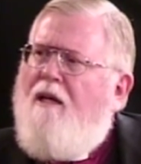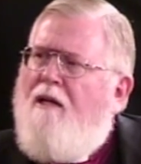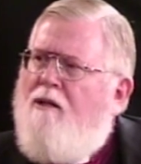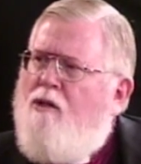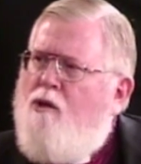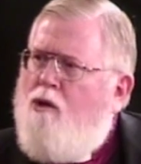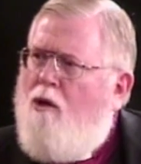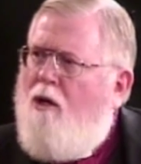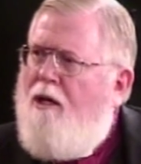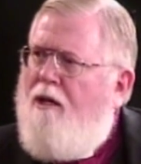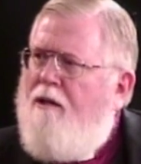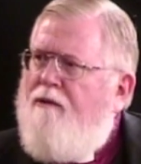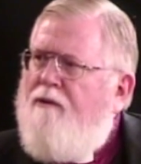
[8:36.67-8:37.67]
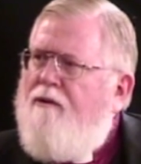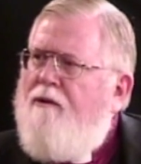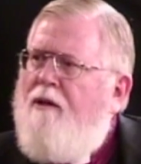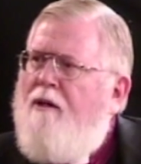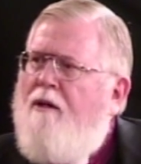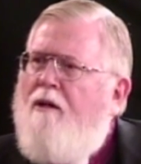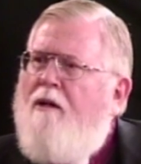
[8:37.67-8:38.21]
and joyous
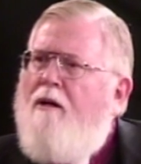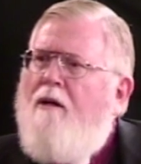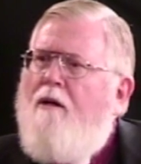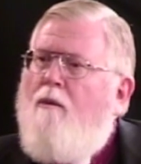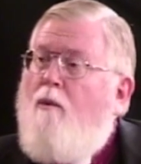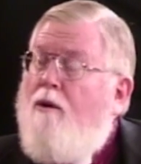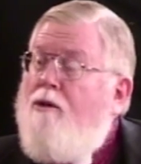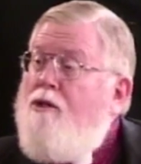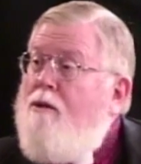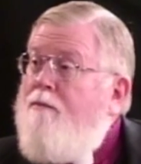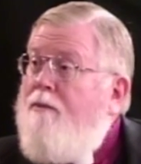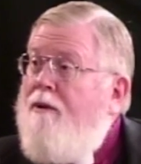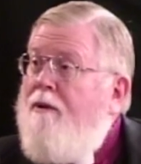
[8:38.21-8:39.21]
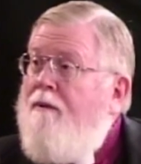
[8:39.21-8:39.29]
worship,